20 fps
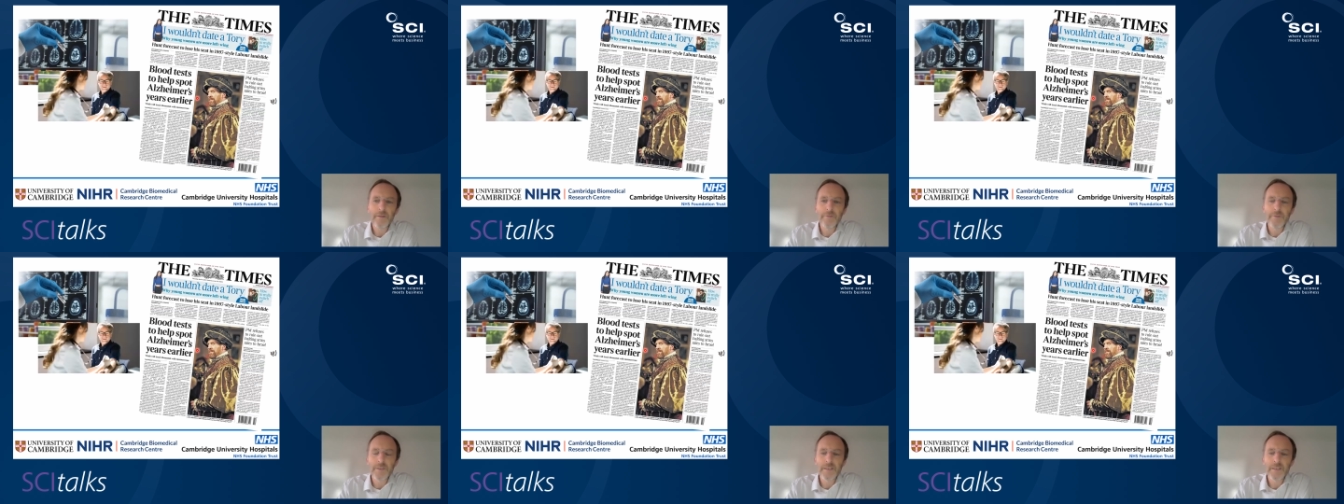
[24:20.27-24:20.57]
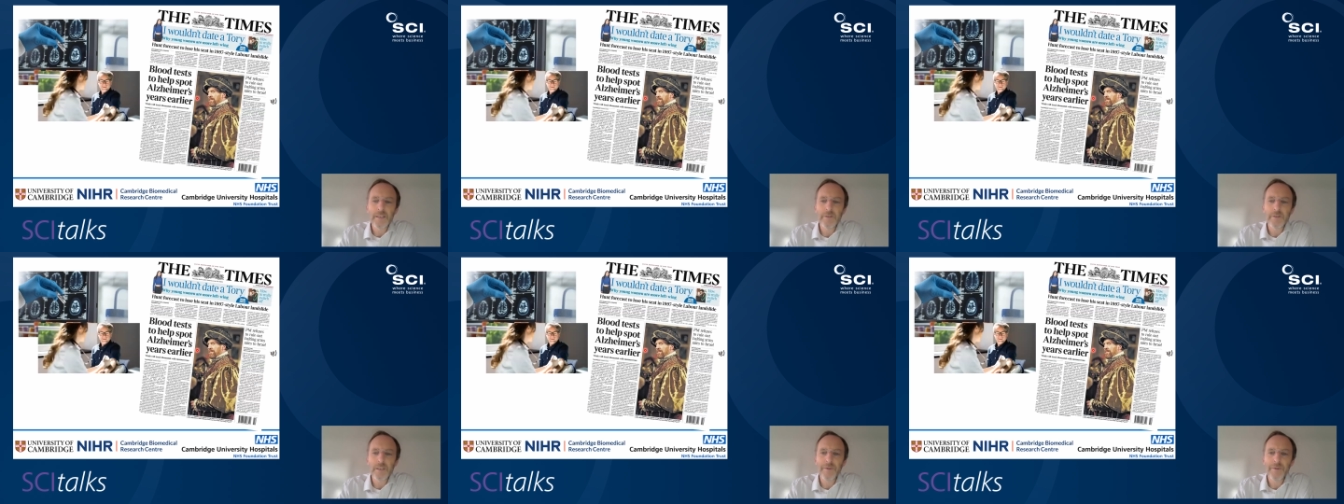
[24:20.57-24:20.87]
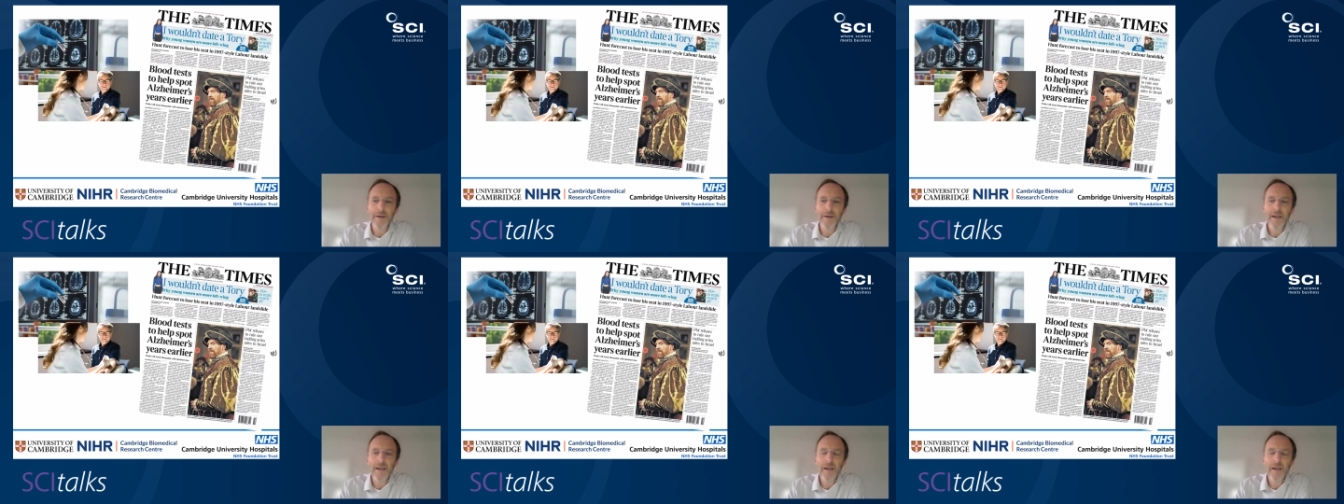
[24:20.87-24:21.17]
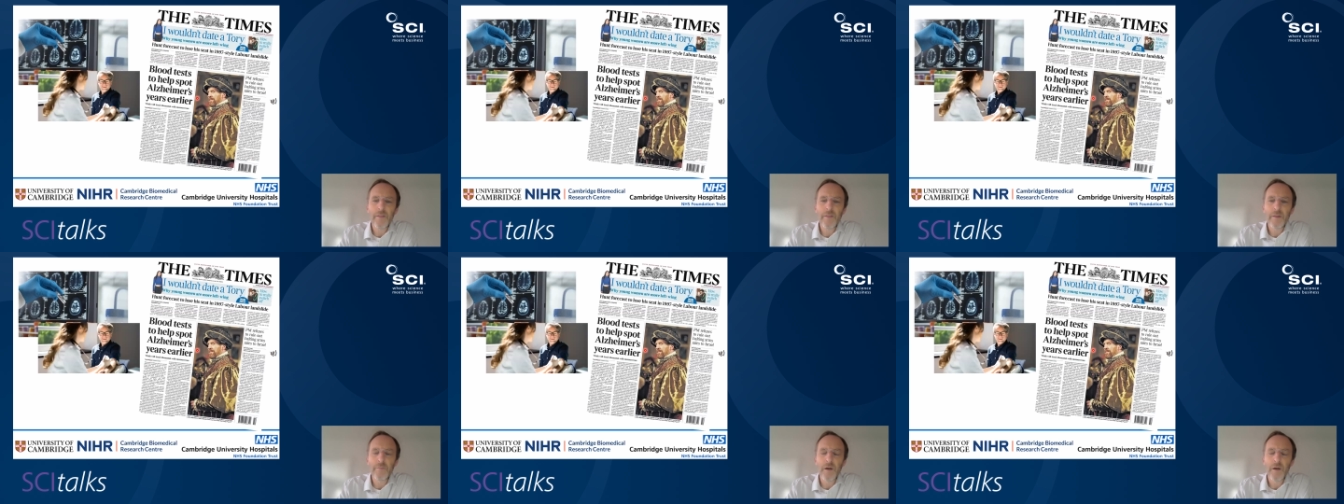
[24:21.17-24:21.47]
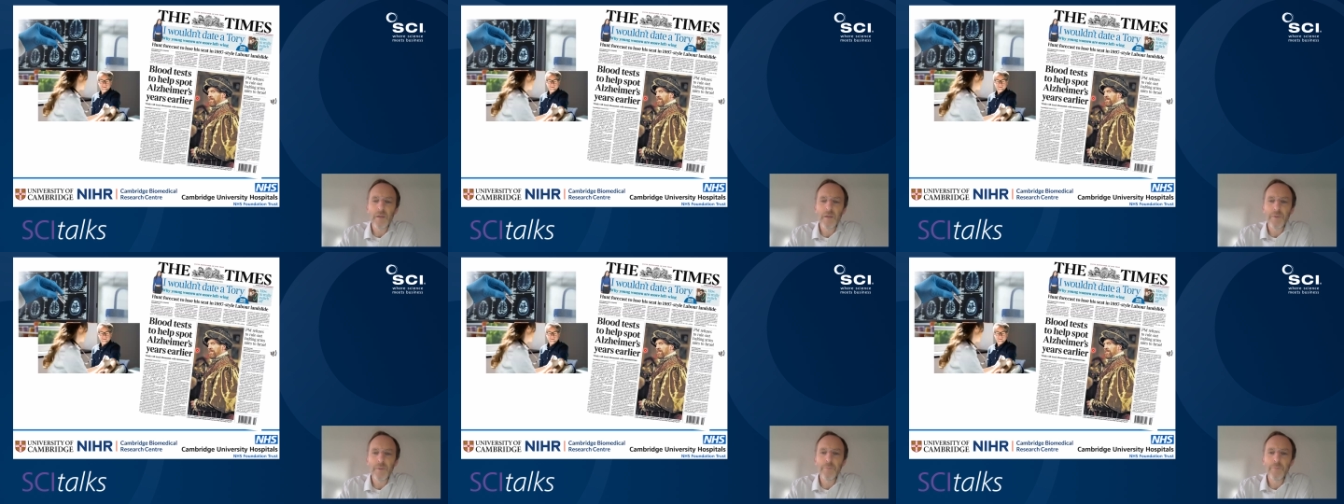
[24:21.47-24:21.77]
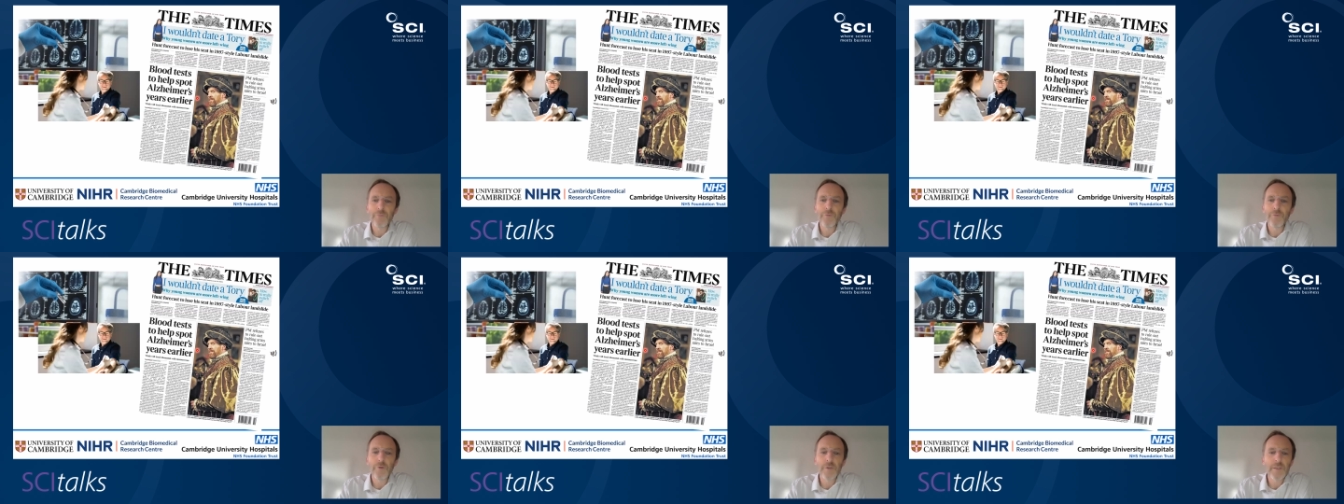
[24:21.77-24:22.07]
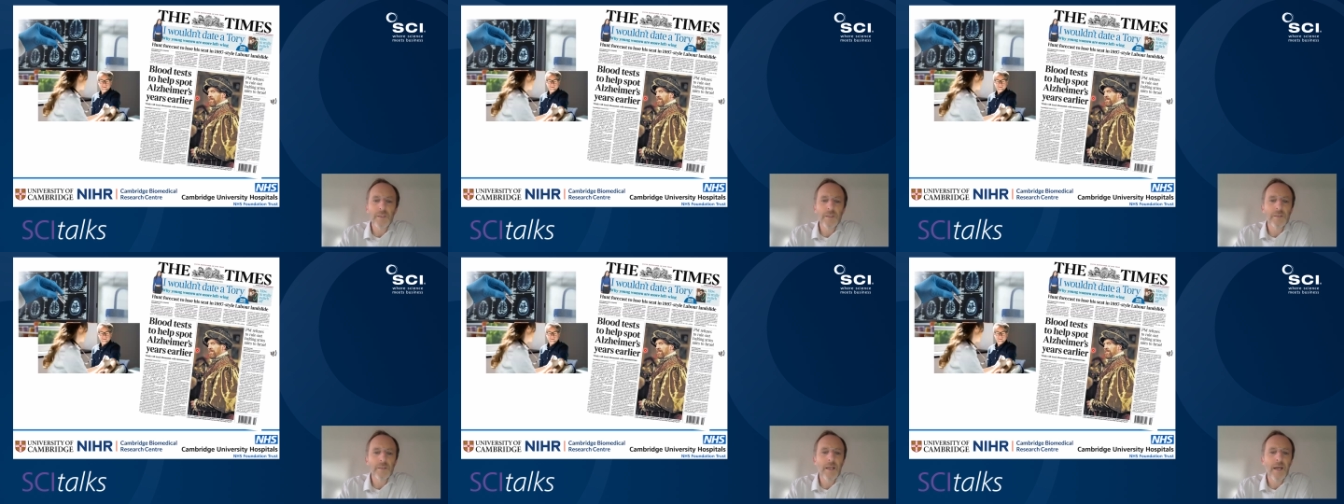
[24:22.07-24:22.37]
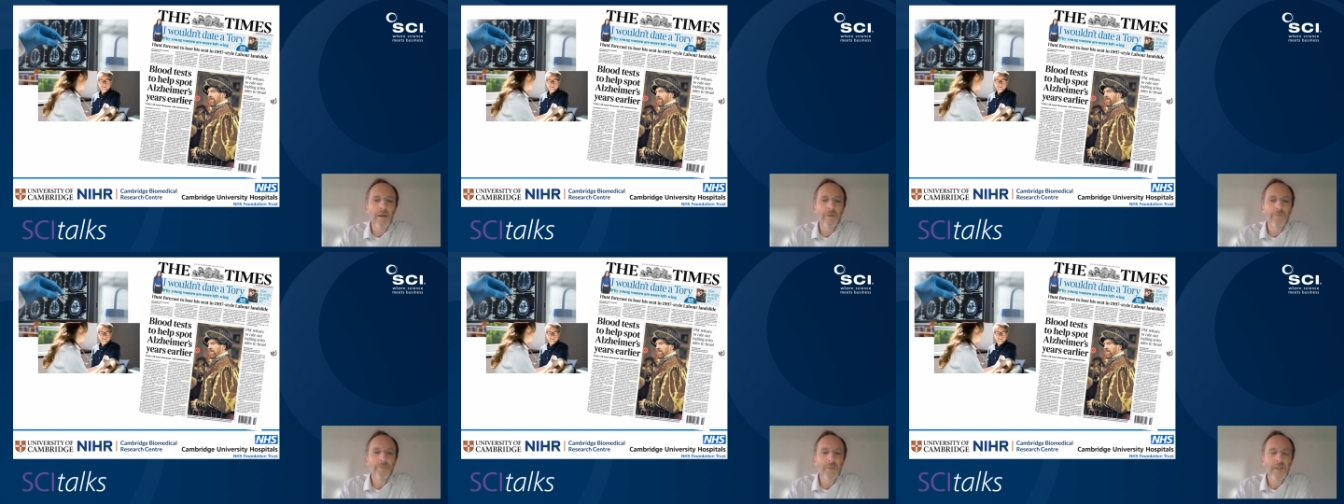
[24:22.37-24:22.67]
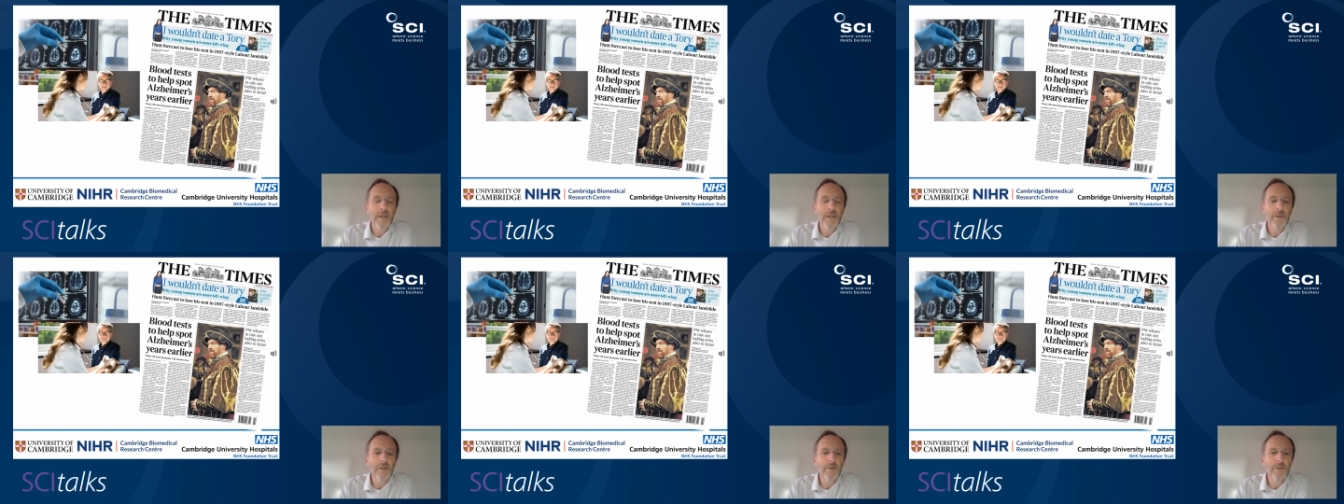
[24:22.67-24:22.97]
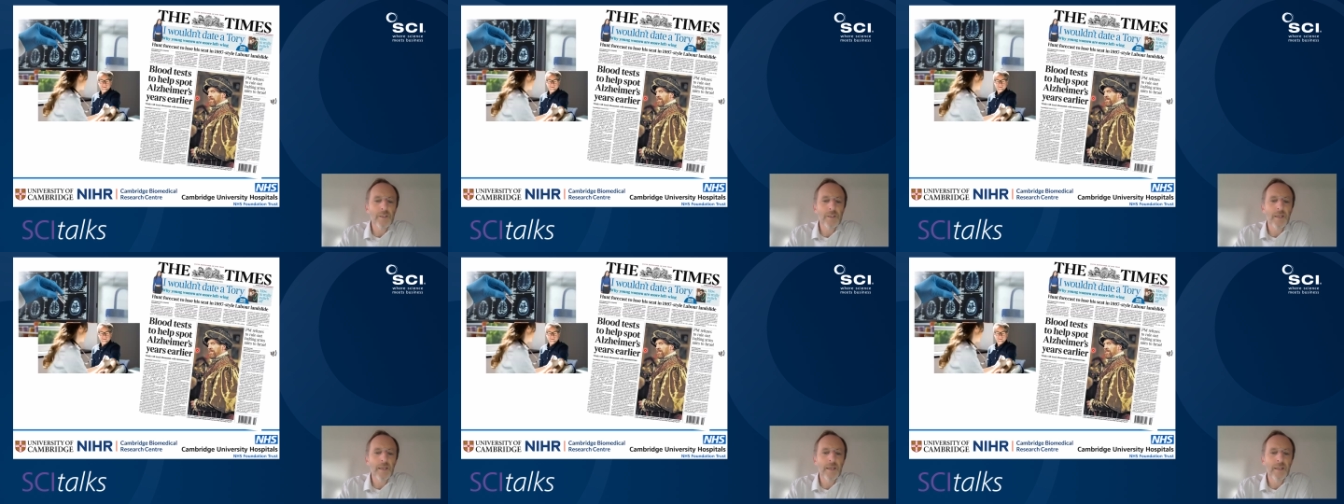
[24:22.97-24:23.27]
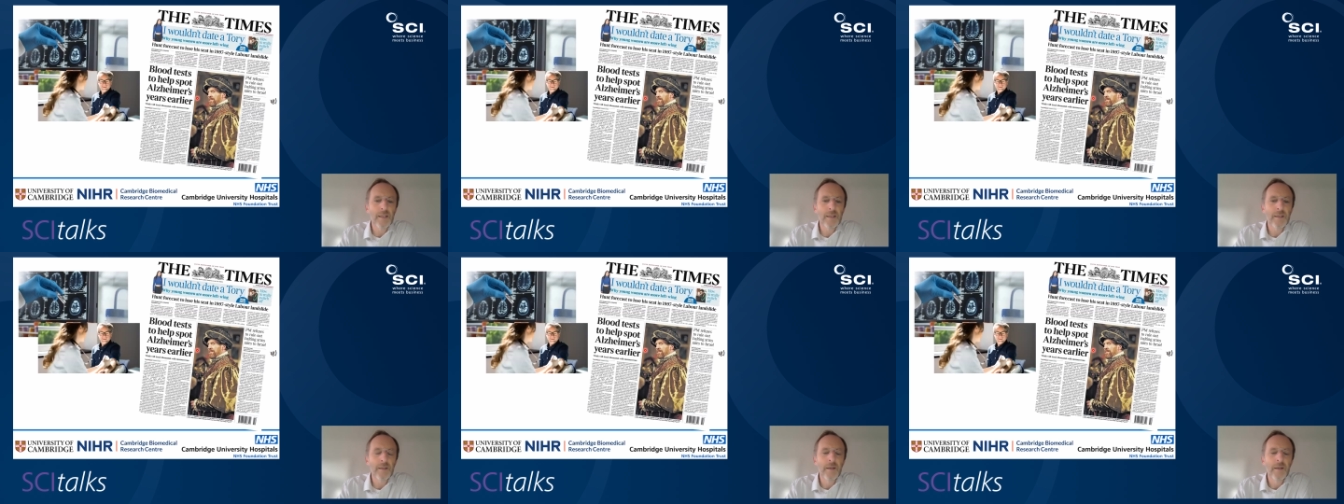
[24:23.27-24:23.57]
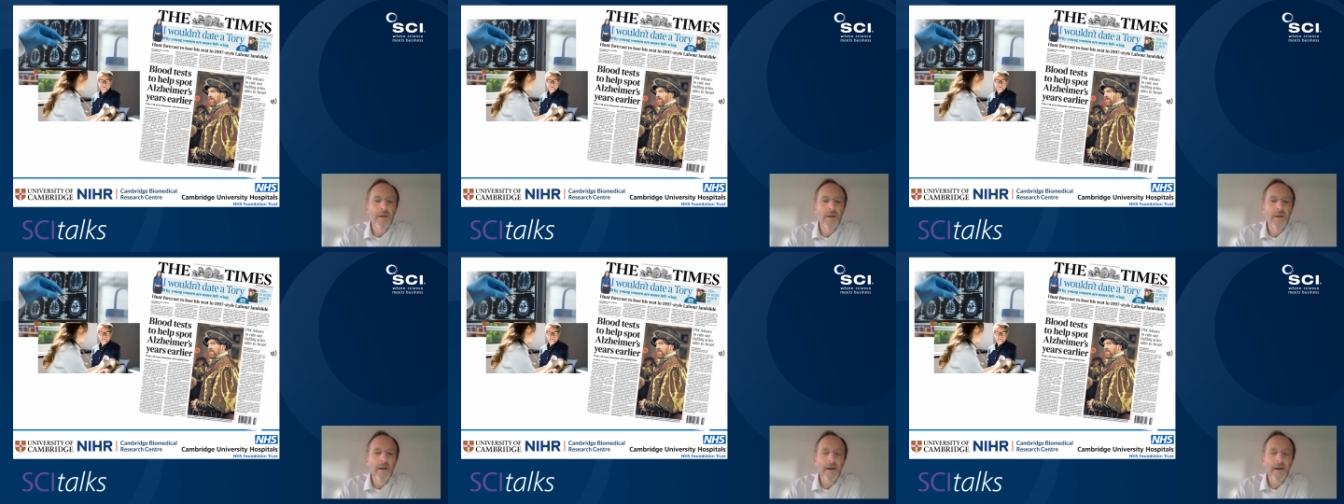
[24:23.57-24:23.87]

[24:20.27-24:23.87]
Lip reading: seriously about how they might be brought into everyday use in